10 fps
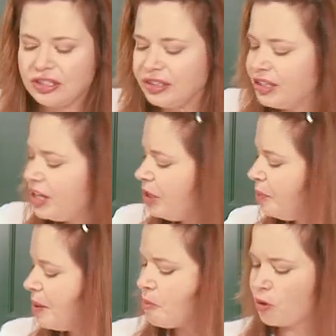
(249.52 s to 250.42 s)
a little
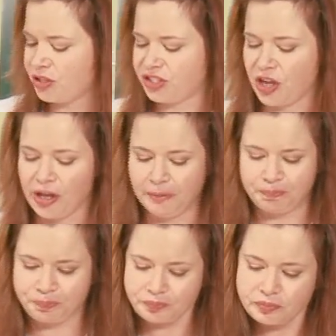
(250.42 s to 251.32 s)
bit more salt.
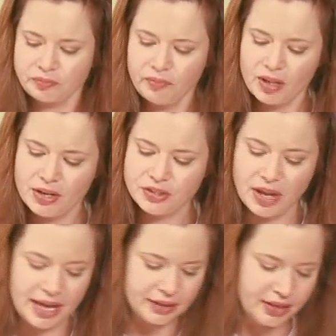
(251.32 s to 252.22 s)
So I'll
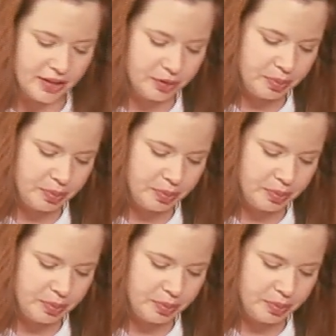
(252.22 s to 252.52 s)
add another